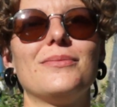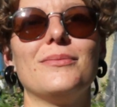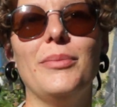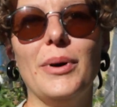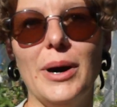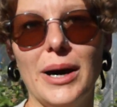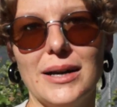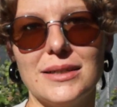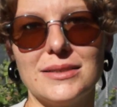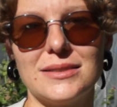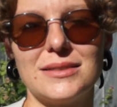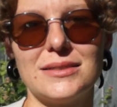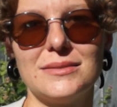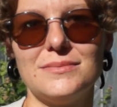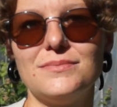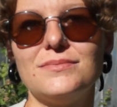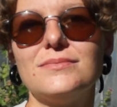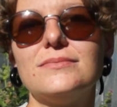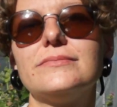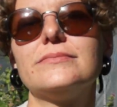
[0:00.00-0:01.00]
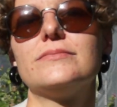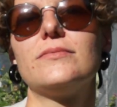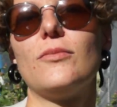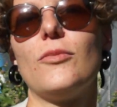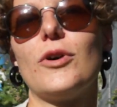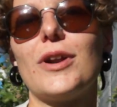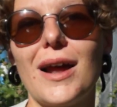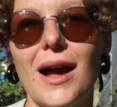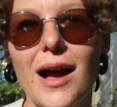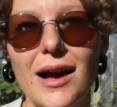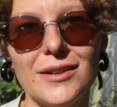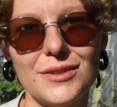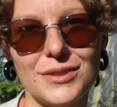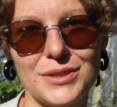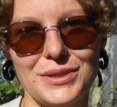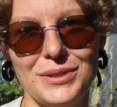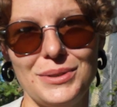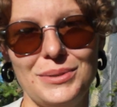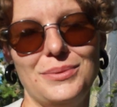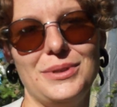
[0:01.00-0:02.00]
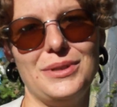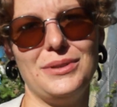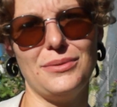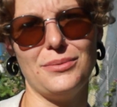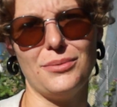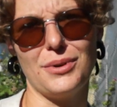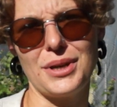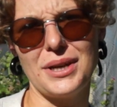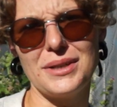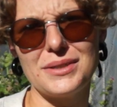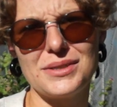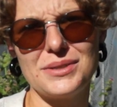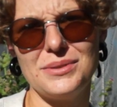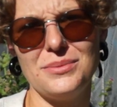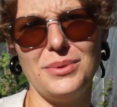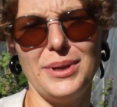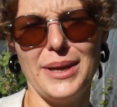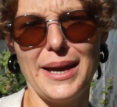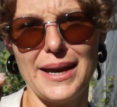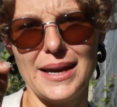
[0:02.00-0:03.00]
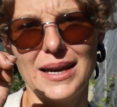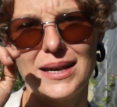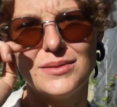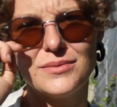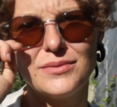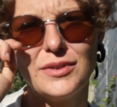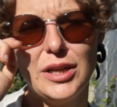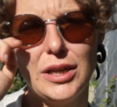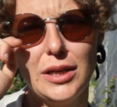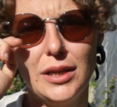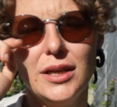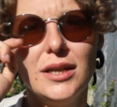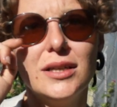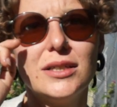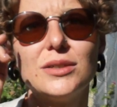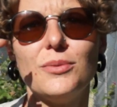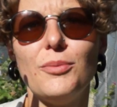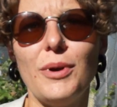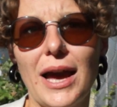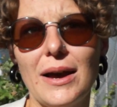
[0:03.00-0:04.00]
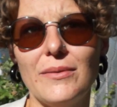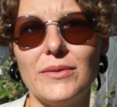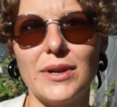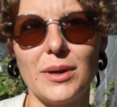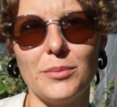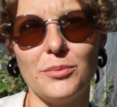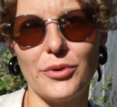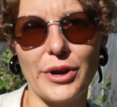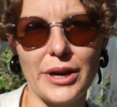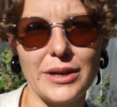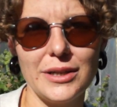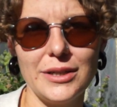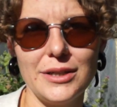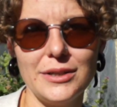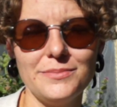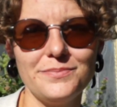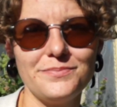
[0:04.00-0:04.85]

But what else could we do? What else did we have? We have an umbrella,